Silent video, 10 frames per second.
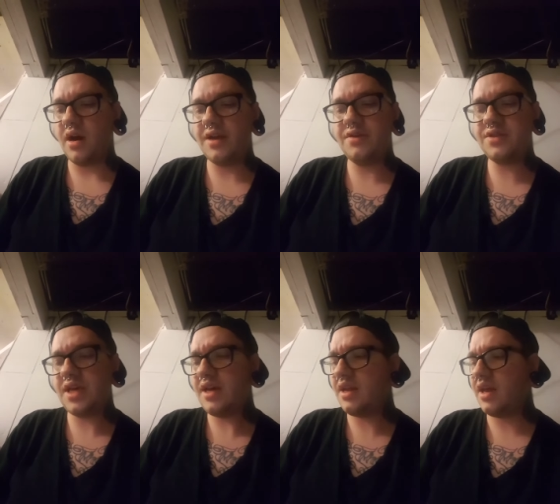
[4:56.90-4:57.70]
I
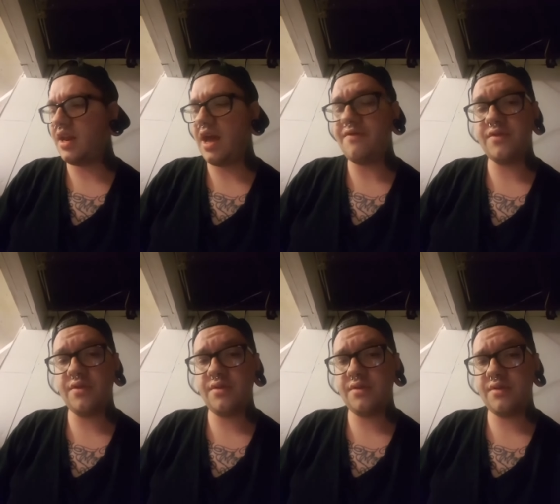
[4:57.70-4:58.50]
use that, and
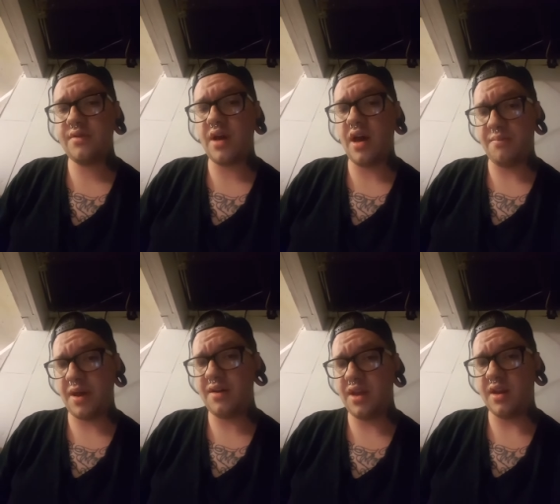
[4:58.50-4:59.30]
after uh, on
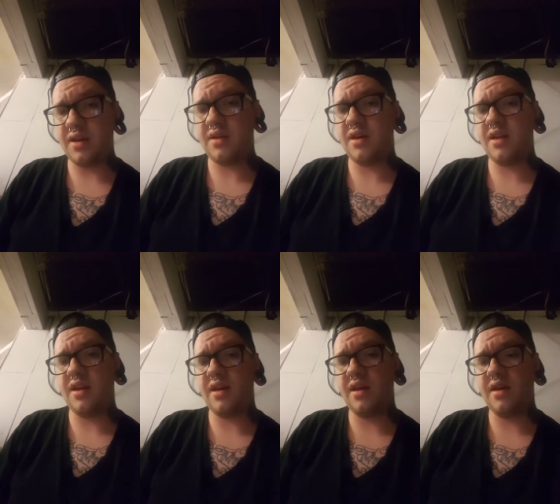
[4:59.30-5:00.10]
my Onion Knight,
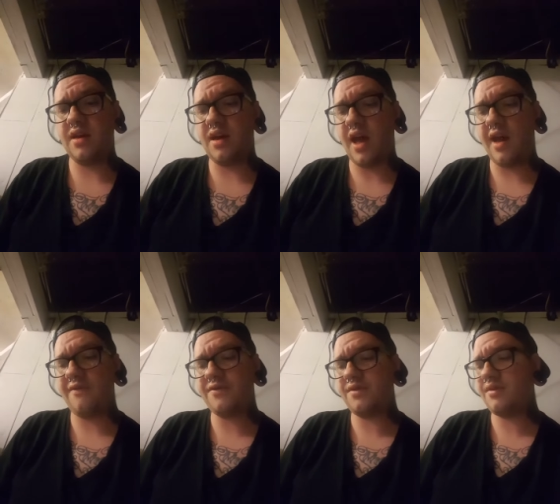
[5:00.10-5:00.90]
and
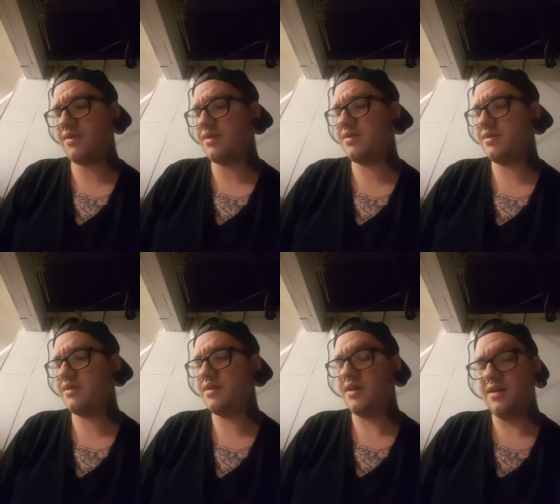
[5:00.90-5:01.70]
after
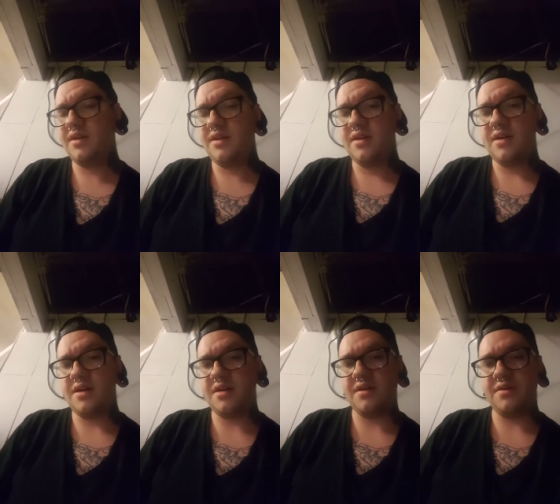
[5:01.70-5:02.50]

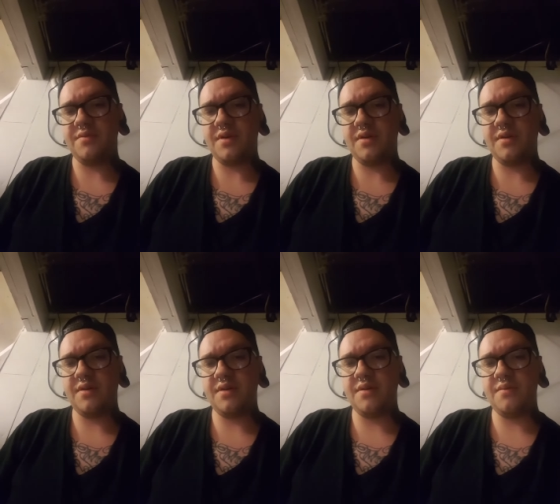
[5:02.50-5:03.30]
uh,
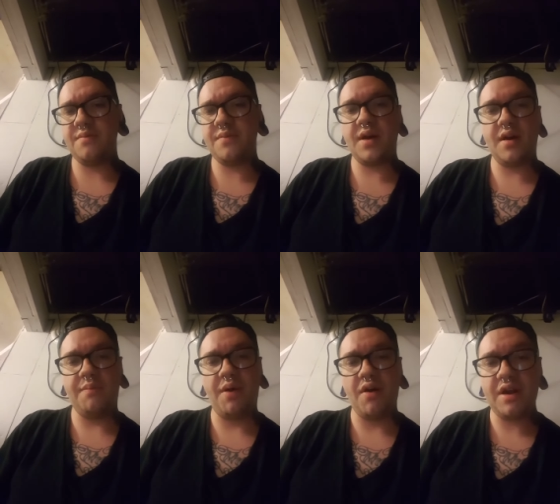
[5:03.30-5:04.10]

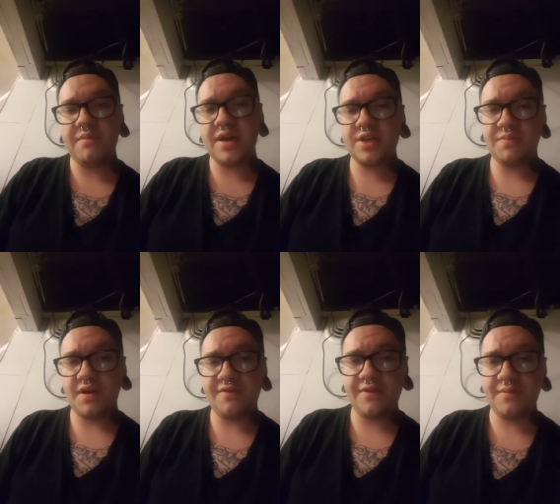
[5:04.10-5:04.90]
a party magic
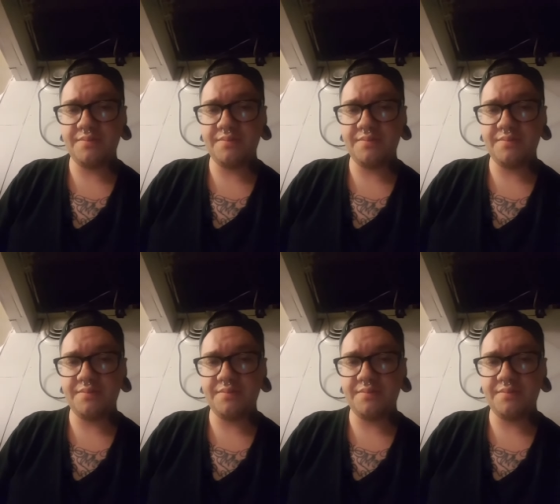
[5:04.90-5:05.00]
buff